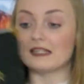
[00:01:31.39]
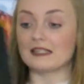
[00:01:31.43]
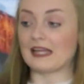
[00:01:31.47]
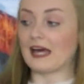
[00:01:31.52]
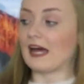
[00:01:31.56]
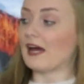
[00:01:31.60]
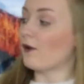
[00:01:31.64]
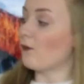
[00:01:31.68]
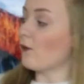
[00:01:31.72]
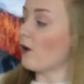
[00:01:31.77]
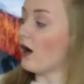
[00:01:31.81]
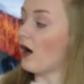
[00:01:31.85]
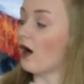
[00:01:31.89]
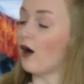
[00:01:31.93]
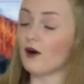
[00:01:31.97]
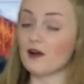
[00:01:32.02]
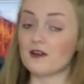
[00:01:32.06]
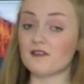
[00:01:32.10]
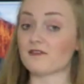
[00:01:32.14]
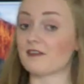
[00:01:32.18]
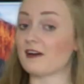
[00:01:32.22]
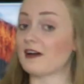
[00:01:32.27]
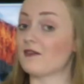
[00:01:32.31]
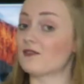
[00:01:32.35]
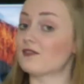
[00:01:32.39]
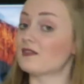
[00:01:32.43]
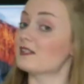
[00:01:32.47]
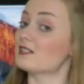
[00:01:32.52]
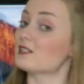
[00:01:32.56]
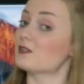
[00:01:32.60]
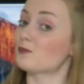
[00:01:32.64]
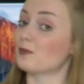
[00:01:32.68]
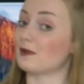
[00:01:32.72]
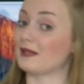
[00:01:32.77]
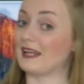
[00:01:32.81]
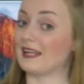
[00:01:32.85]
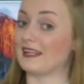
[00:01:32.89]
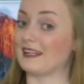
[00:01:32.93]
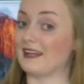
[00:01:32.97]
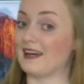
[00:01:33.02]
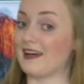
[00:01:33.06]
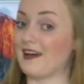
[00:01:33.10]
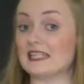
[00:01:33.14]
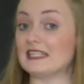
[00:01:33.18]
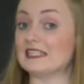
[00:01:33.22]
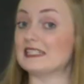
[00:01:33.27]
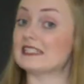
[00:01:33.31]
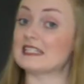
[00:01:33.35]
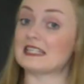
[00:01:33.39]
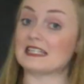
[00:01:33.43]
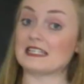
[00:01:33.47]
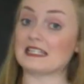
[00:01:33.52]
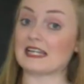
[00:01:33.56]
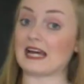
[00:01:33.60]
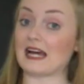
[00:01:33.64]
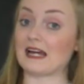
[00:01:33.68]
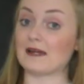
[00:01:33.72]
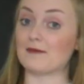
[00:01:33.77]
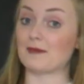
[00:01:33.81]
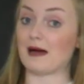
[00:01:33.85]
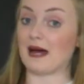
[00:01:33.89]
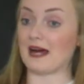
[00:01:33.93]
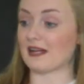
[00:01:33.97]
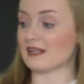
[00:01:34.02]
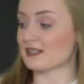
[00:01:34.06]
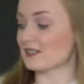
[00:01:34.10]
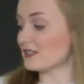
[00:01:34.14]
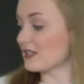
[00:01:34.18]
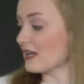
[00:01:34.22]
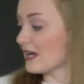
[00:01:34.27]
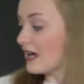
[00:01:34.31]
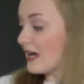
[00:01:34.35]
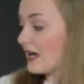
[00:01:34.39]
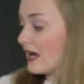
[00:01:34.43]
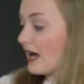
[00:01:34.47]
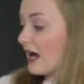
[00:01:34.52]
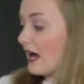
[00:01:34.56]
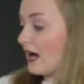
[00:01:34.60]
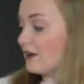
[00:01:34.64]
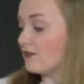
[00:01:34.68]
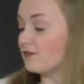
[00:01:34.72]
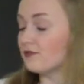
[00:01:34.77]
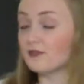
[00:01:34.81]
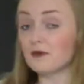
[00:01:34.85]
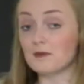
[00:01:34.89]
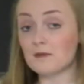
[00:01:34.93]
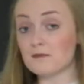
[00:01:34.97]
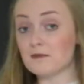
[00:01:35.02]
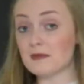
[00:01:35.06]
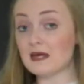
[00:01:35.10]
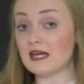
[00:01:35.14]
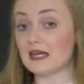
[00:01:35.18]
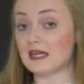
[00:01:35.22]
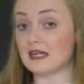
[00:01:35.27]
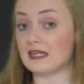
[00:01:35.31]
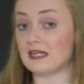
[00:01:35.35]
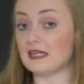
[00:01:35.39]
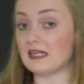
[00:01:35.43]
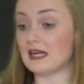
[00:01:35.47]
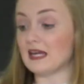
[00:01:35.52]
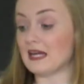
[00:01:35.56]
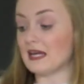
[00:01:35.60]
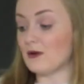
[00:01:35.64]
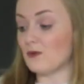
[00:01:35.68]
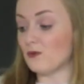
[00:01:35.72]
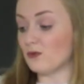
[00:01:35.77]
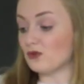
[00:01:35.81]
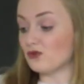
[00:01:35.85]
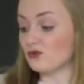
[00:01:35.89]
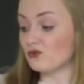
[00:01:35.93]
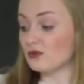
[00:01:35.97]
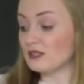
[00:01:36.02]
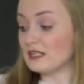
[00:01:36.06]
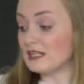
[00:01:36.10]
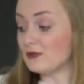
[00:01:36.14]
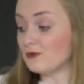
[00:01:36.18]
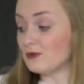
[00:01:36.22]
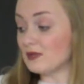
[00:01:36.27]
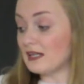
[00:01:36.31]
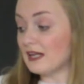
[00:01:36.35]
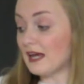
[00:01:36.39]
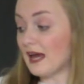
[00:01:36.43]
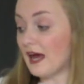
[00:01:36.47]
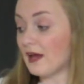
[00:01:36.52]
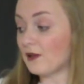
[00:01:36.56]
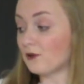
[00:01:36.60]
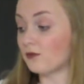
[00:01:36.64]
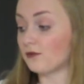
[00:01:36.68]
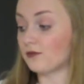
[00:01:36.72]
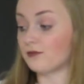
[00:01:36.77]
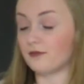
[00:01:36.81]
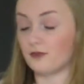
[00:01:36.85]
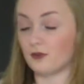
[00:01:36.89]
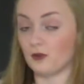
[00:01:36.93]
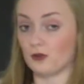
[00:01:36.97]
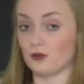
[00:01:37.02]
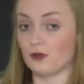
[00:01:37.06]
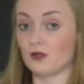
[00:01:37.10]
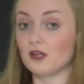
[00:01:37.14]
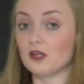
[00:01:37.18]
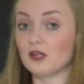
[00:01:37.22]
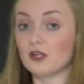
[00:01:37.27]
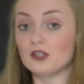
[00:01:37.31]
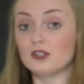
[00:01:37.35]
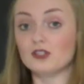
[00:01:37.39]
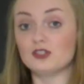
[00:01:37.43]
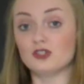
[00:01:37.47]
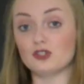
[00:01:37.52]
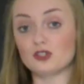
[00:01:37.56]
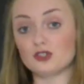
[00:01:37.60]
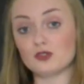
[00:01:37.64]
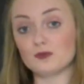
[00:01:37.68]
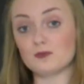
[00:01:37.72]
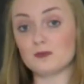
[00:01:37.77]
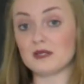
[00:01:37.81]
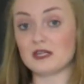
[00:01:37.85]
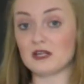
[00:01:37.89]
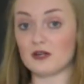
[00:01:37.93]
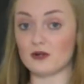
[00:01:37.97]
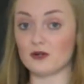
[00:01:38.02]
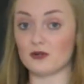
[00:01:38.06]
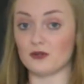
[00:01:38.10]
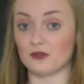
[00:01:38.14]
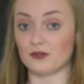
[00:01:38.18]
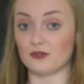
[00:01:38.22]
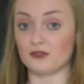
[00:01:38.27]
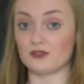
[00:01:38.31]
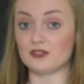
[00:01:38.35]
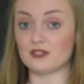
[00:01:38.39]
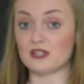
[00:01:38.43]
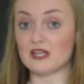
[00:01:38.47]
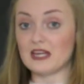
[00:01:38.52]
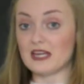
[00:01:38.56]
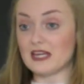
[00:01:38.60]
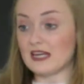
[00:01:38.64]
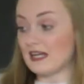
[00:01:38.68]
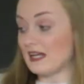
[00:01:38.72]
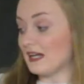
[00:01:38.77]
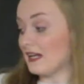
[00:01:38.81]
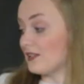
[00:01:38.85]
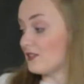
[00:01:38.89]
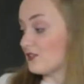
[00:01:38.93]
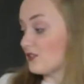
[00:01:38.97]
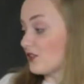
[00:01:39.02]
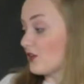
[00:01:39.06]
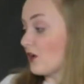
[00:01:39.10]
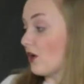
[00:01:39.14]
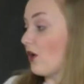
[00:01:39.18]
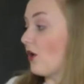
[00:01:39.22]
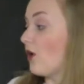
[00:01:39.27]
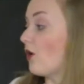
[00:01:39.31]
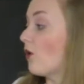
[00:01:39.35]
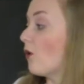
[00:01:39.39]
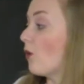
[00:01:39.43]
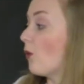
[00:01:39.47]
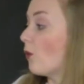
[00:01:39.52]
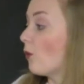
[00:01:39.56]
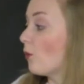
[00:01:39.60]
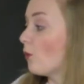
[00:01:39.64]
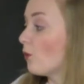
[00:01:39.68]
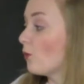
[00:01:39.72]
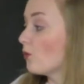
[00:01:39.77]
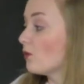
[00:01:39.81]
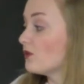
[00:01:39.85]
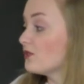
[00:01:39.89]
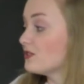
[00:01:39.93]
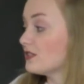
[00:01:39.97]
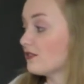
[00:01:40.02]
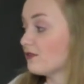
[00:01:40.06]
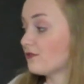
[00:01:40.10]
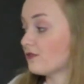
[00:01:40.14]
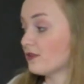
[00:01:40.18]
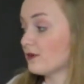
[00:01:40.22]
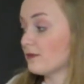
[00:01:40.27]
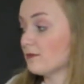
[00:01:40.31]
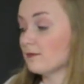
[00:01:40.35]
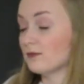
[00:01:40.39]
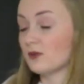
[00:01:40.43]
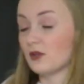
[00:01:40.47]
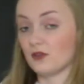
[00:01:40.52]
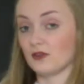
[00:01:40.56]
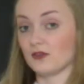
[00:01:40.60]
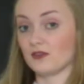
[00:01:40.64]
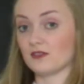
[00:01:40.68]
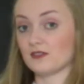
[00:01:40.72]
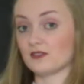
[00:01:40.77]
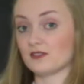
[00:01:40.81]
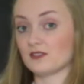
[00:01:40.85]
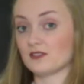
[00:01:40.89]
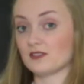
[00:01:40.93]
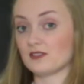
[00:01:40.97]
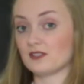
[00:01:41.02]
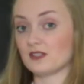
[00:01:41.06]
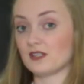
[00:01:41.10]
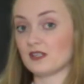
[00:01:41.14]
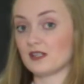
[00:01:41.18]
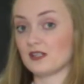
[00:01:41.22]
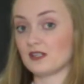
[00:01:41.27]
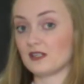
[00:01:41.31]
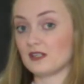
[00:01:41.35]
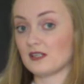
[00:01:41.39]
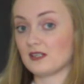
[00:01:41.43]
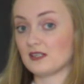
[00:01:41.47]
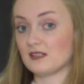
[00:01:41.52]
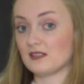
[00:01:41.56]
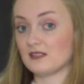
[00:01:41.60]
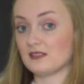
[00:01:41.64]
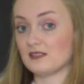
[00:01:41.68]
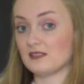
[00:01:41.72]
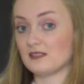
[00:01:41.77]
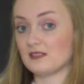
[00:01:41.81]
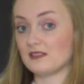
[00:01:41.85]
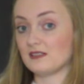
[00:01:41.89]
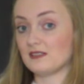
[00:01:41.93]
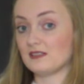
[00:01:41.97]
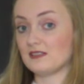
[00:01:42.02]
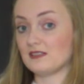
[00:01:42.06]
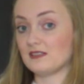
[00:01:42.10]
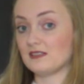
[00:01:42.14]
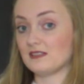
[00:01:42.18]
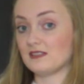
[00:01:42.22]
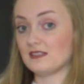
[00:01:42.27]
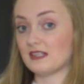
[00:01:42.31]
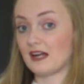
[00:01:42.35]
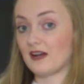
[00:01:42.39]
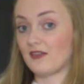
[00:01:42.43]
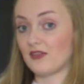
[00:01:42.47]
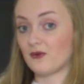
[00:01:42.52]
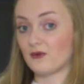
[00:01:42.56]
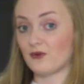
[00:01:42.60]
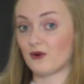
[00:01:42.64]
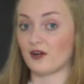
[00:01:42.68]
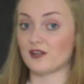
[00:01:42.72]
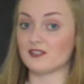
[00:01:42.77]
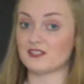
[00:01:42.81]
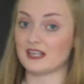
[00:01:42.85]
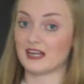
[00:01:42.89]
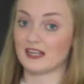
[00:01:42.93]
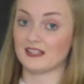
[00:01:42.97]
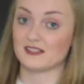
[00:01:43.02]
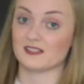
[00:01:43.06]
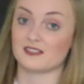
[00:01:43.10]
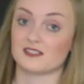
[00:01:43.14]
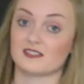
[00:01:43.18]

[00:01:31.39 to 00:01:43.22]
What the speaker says: Now, I found this planner in TK Maxx, and for me, it was really helpful just because it has got all the different months down the right-hand